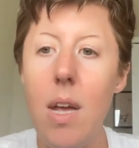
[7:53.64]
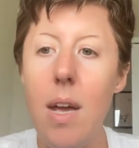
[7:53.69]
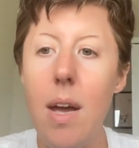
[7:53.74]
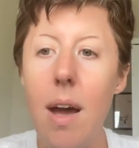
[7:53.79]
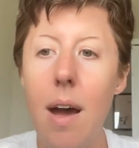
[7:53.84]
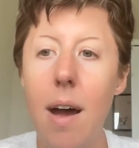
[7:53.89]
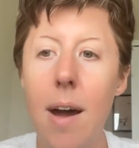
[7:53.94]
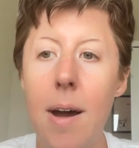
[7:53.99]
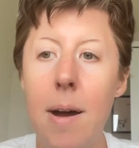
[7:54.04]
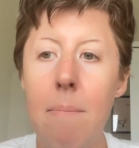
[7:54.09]

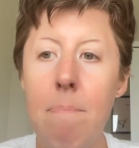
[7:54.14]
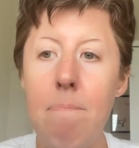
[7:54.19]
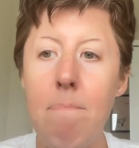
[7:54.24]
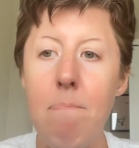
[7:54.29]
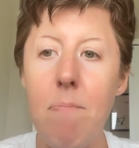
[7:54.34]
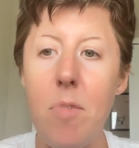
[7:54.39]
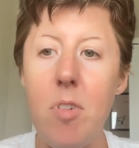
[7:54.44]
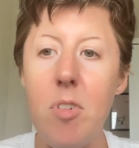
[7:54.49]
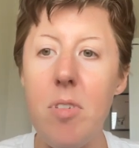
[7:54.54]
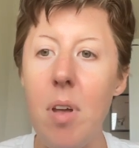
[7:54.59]

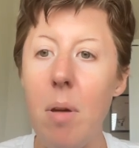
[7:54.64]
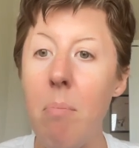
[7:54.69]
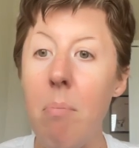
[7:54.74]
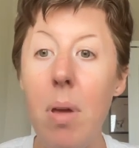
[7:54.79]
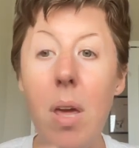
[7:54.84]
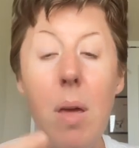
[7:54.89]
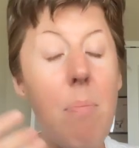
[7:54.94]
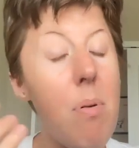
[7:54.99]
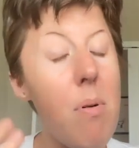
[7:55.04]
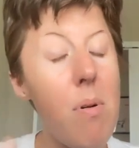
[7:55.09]
Some
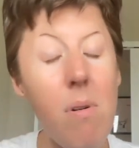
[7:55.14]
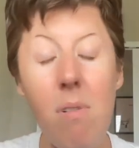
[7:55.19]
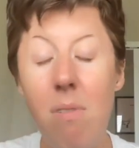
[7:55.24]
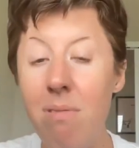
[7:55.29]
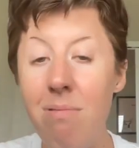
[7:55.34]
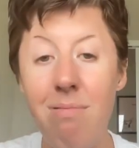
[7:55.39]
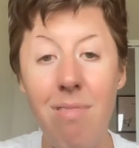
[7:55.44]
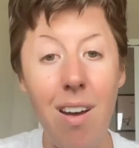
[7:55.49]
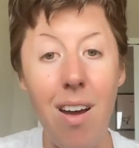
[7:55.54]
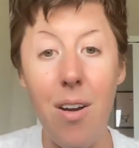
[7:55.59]
people,
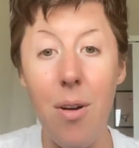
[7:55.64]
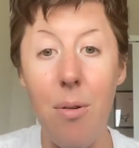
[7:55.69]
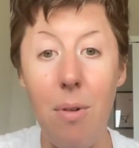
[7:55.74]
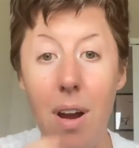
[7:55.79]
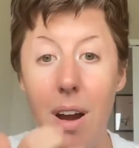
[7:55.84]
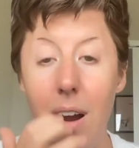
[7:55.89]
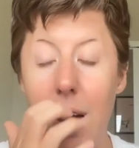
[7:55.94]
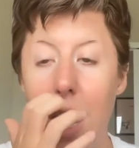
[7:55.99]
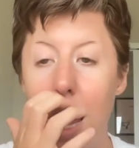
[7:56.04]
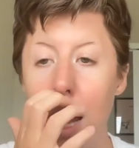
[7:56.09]
on a
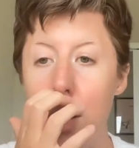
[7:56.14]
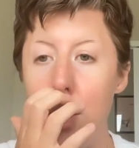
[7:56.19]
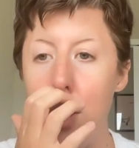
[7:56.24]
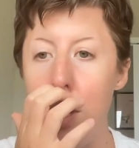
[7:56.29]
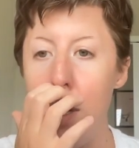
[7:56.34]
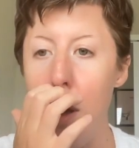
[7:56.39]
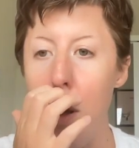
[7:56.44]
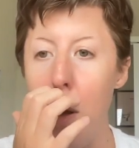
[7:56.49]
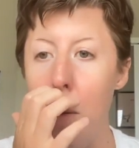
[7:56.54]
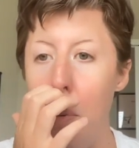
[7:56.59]
rare
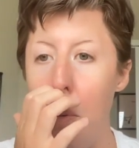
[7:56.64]
occasion,